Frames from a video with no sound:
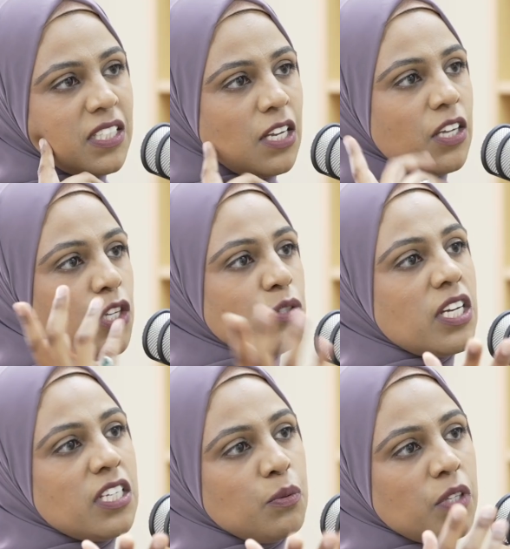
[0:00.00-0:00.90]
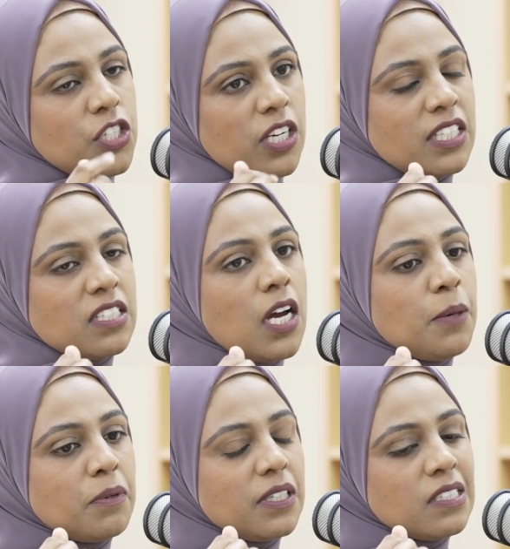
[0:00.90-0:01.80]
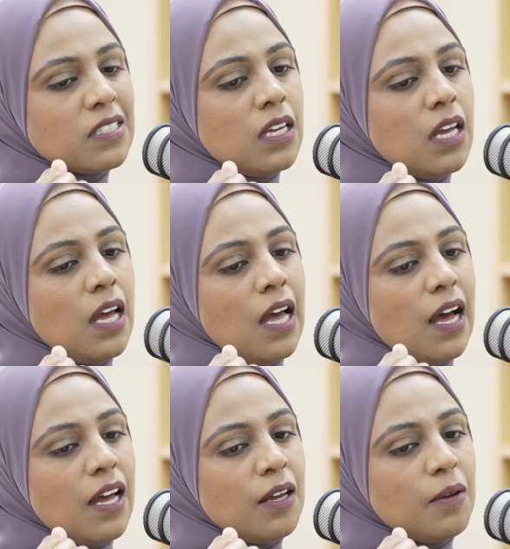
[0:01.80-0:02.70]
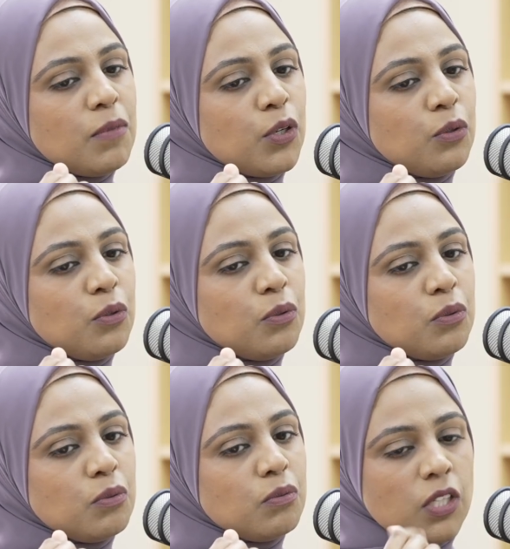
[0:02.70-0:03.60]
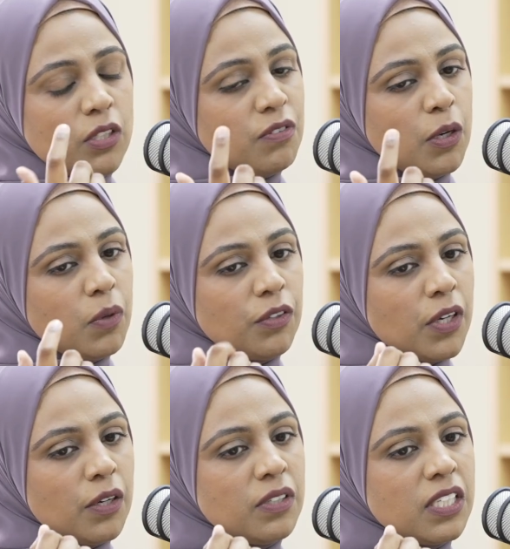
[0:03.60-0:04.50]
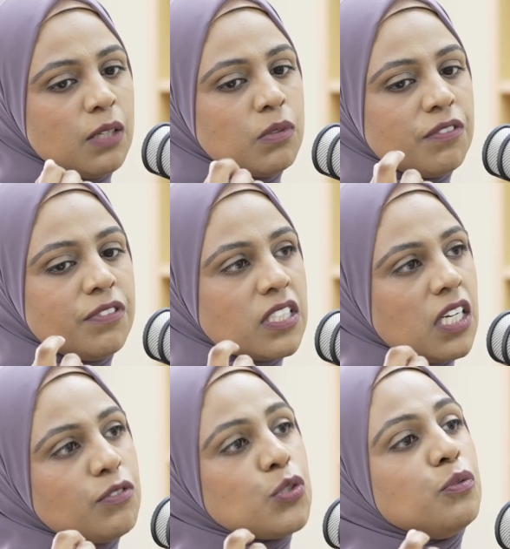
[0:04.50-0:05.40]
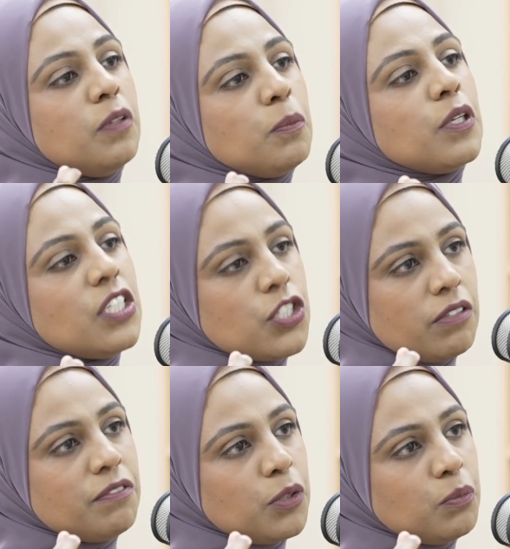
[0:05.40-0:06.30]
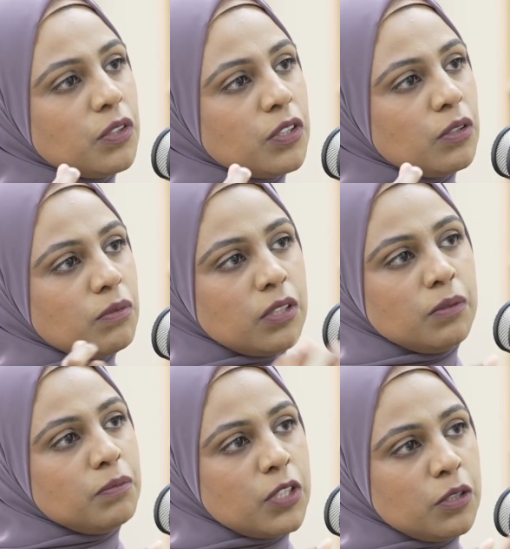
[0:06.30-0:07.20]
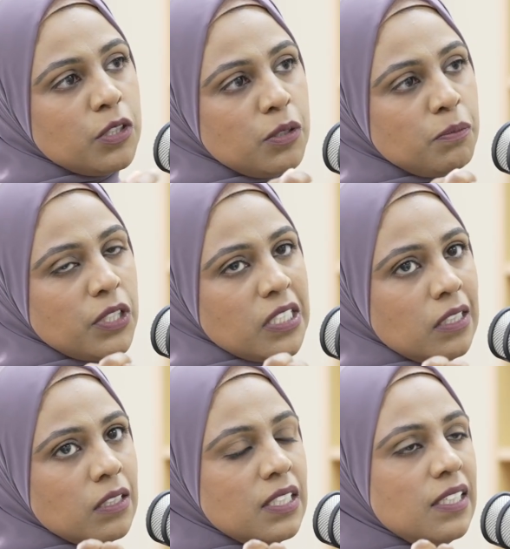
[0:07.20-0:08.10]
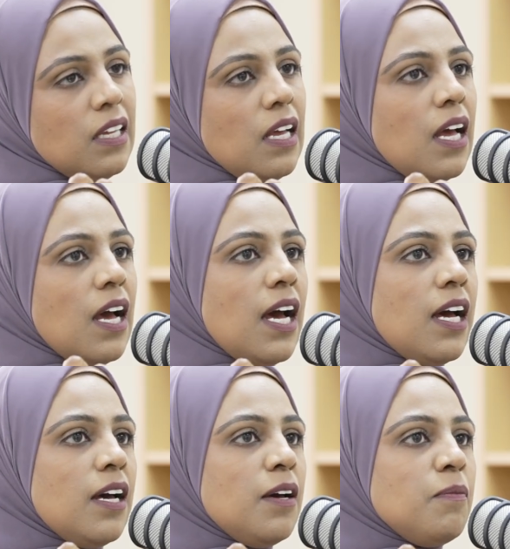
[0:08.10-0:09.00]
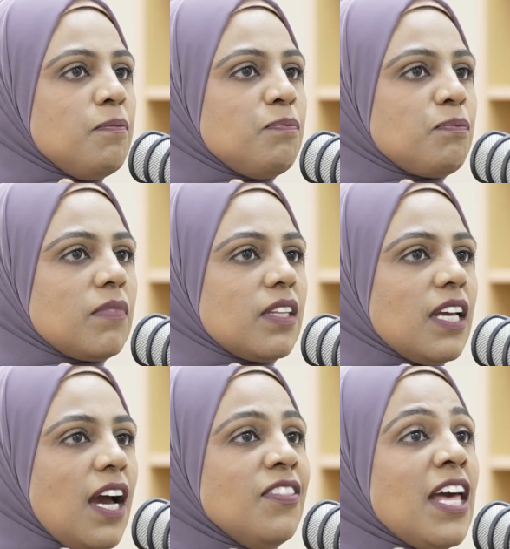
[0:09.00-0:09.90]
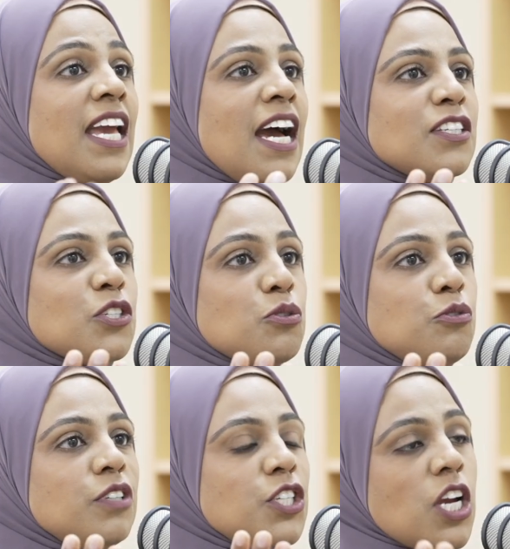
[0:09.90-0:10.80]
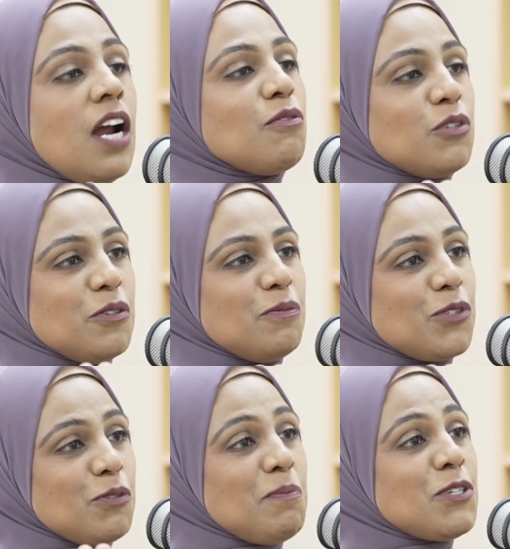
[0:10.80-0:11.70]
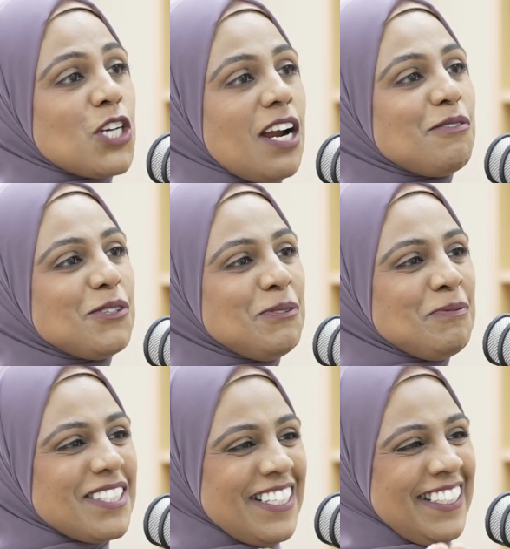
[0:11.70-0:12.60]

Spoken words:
associated with the Sheikh in Cyprus, who, is very well known. And he was the first kind of Sufi preacher, if you will, to come to Britain. And they had a Sufi chat room. Do you remember chat rooms?